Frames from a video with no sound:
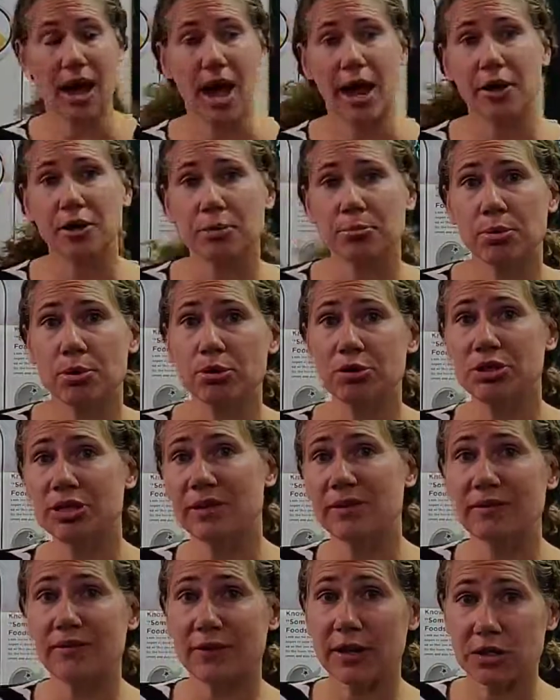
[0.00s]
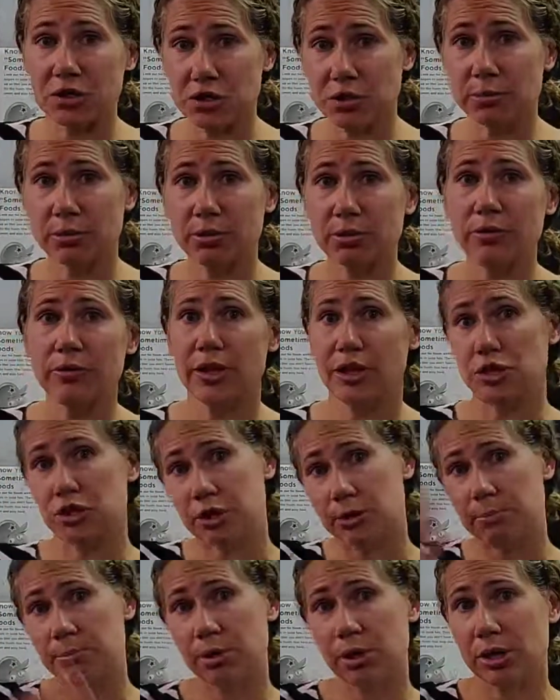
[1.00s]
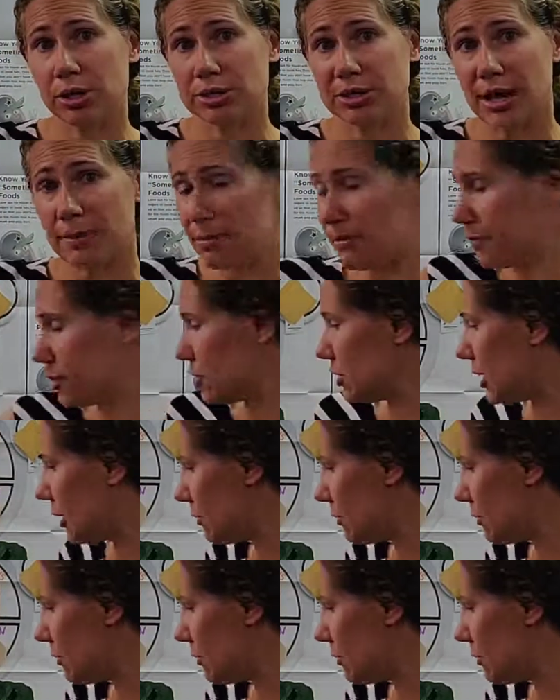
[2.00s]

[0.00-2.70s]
a higher protein vegetable that you can put on top of your